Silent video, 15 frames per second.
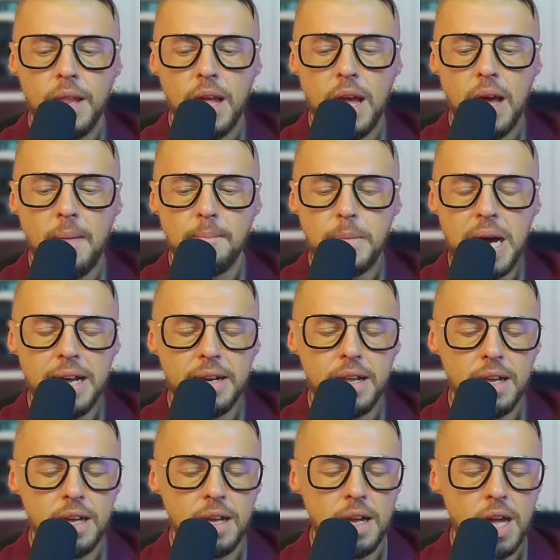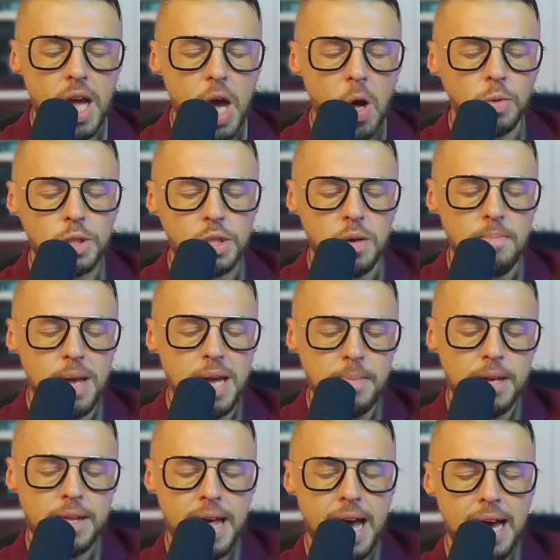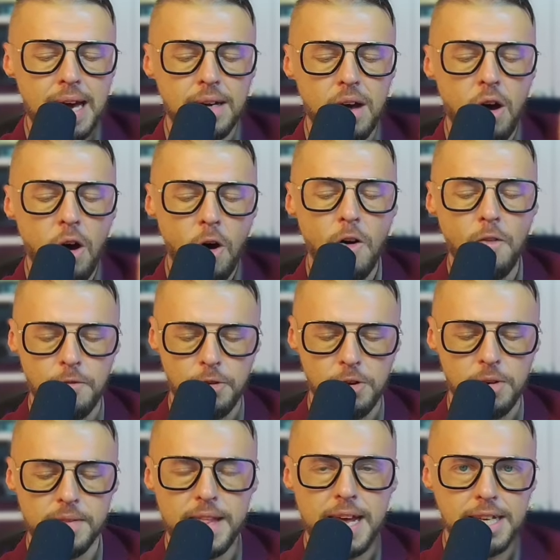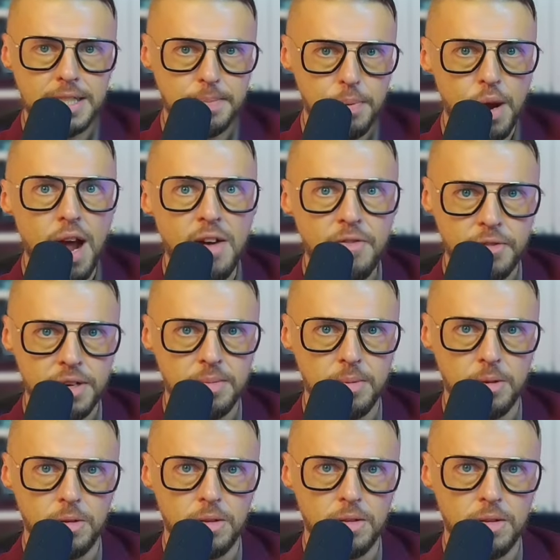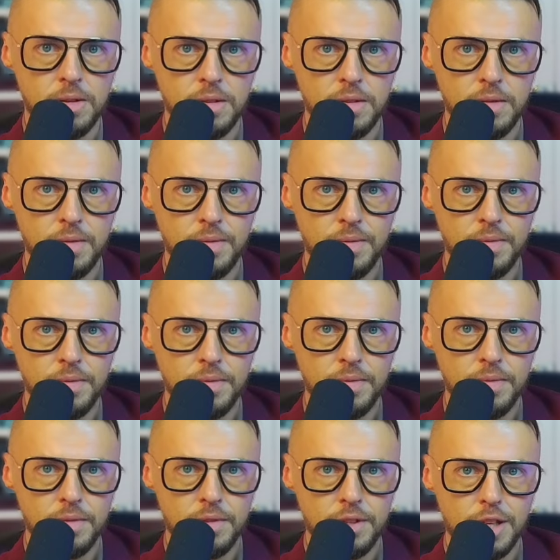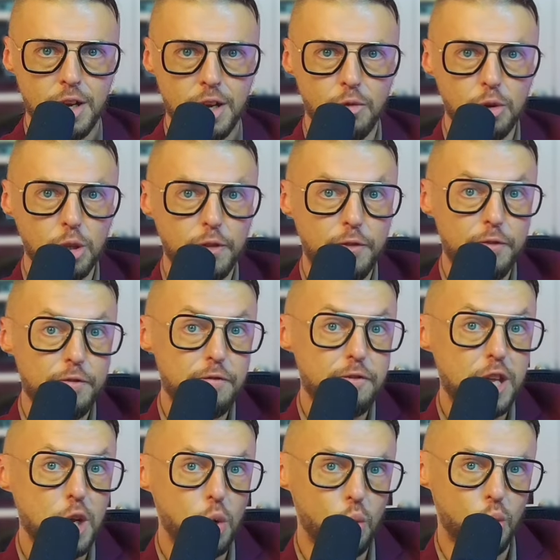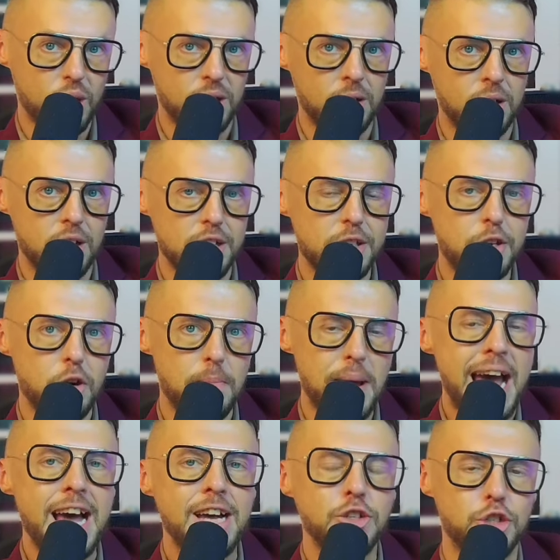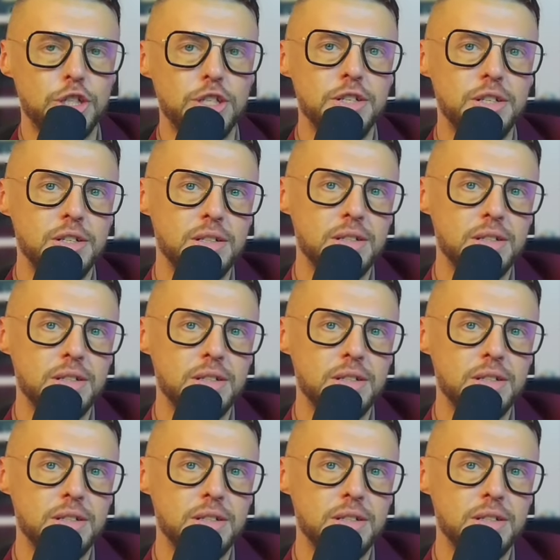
But also, maybe that offer that is profitable will fuel your passion.